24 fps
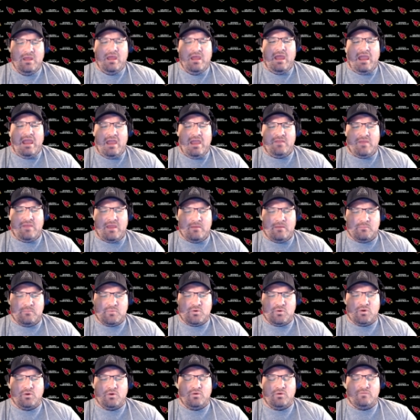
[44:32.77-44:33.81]
and they
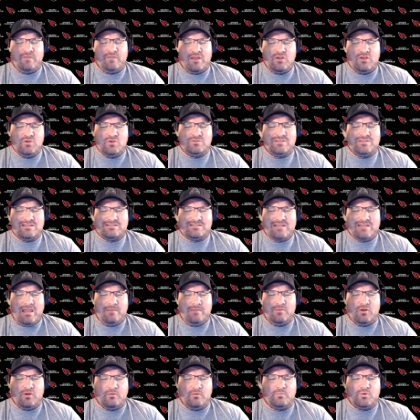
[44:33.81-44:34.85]
improve. They use this
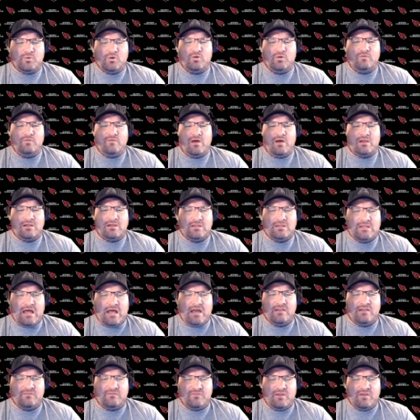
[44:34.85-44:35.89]
game to improve on a
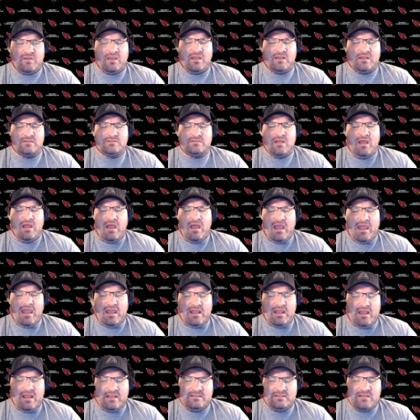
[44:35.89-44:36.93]
lot of things
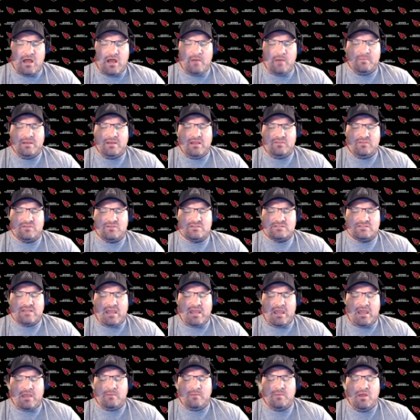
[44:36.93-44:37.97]
and, and dominate this
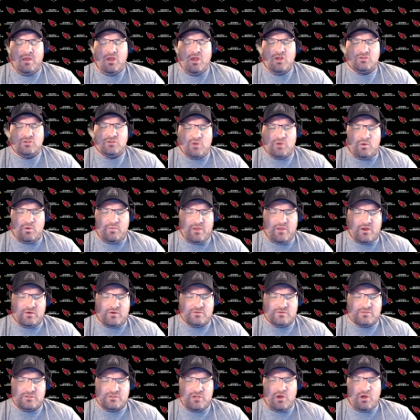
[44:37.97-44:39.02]
game, so
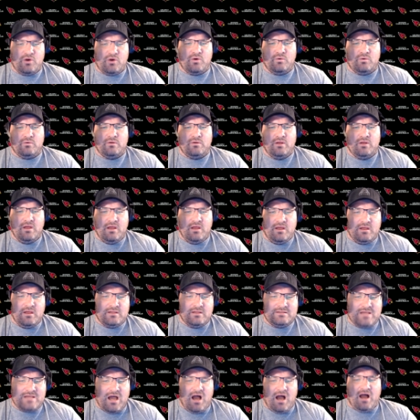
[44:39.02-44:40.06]
there's no
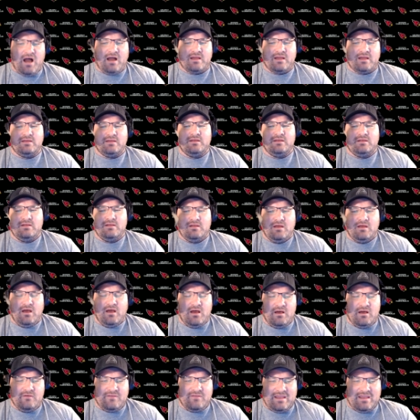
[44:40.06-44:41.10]
talk
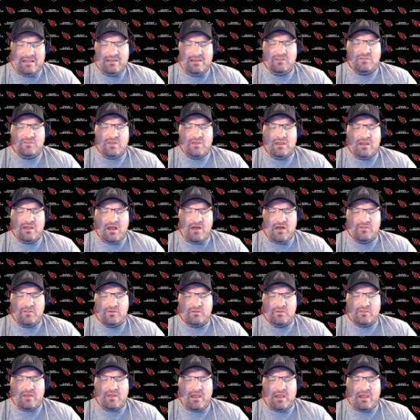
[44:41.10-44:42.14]
of anything
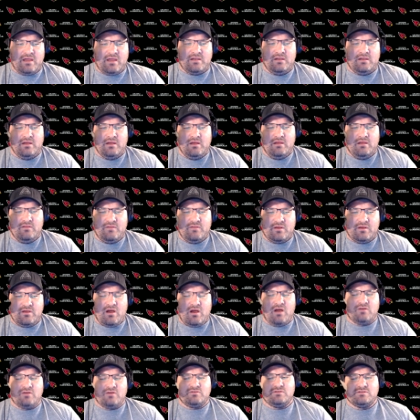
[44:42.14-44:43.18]
other than the
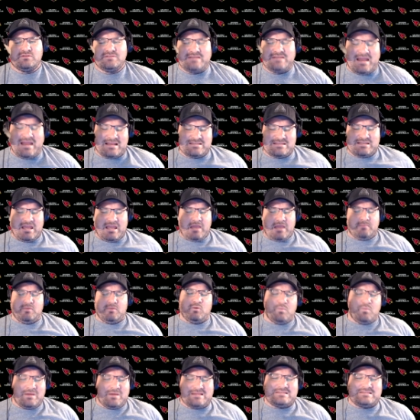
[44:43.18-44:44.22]
Cardinals' next game
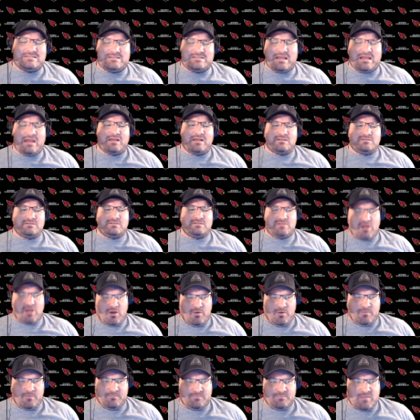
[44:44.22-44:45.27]
in week six.
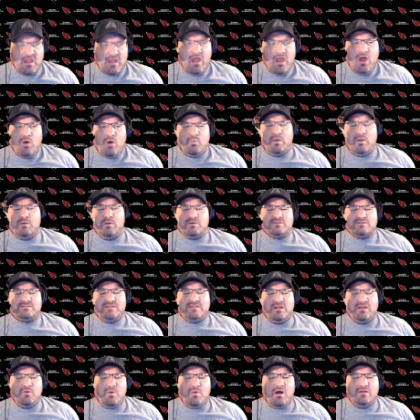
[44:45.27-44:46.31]
So we will
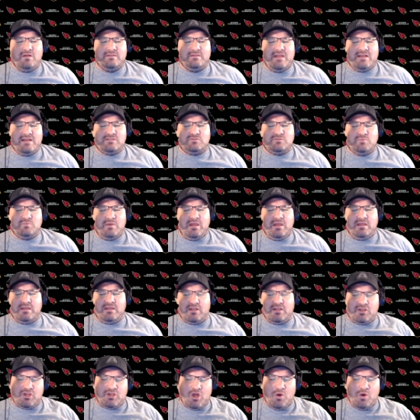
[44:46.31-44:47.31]
see you all next week, and go